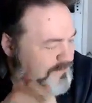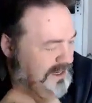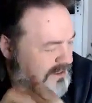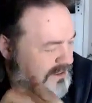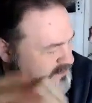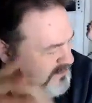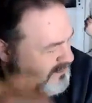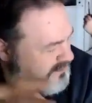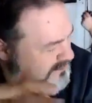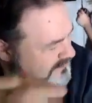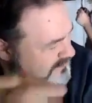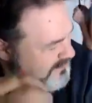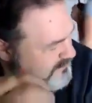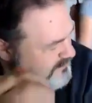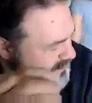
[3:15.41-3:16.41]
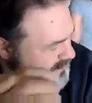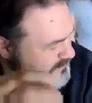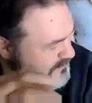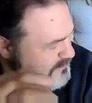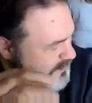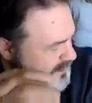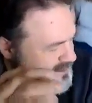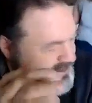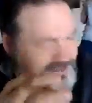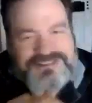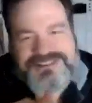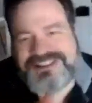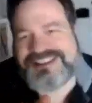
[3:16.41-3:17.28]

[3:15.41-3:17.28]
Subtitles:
Out, damn spot.